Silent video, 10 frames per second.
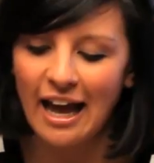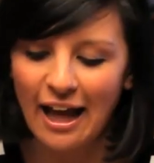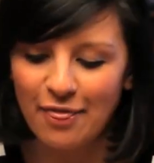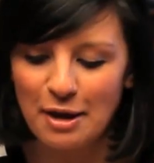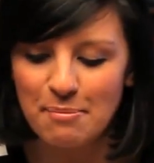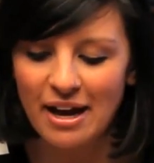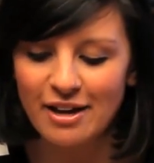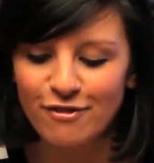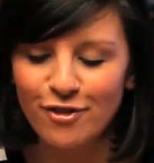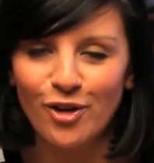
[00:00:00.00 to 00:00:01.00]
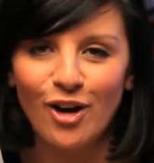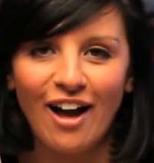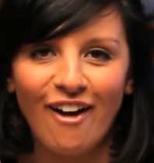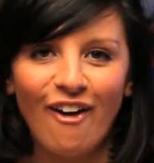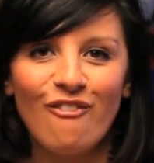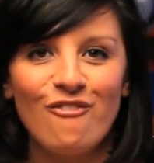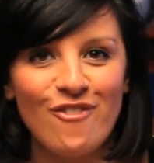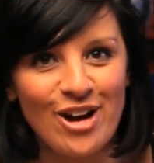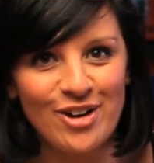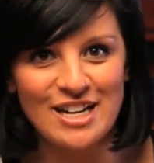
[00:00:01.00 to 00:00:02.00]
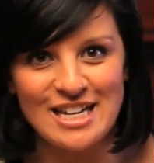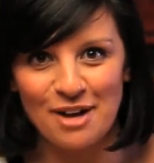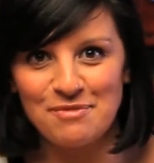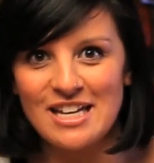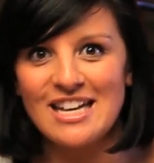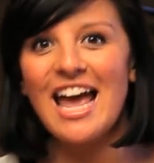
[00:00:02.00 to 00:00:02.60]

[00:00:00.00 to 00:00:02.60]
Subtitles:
and they make for a very yummy,